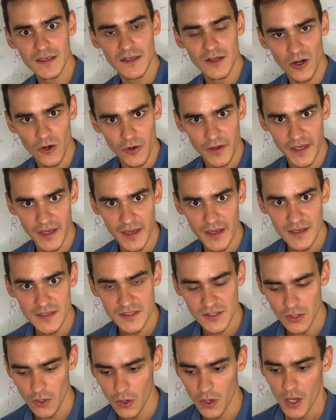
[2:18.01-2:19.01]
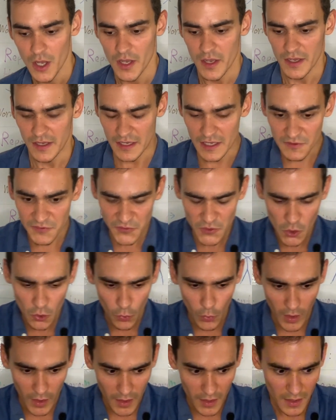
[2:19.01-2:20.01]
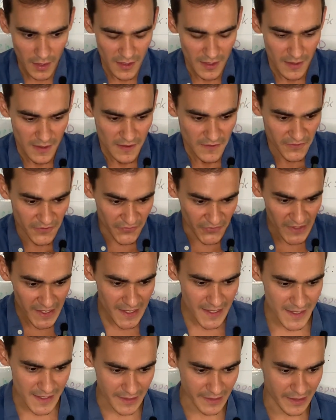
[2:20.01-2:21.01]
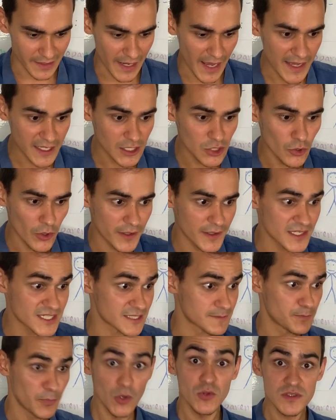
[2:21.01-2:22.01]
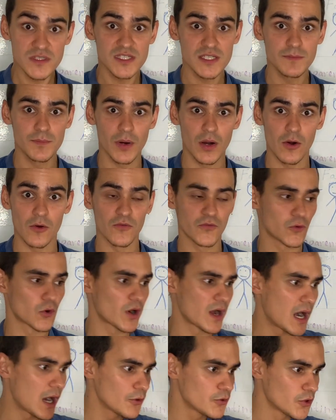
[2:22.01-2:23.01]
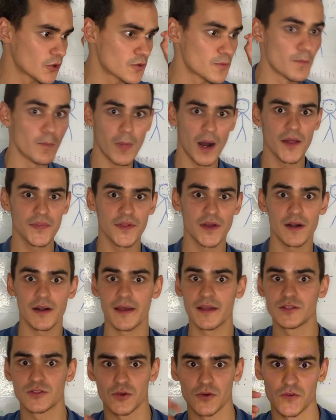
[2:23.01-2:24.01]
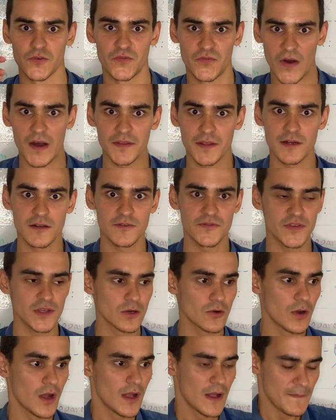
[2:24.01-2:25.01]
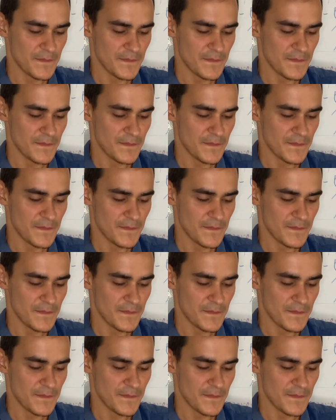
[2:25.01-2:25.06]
Okay, so if you were feeling like you're responsible for how your mother and your father feel,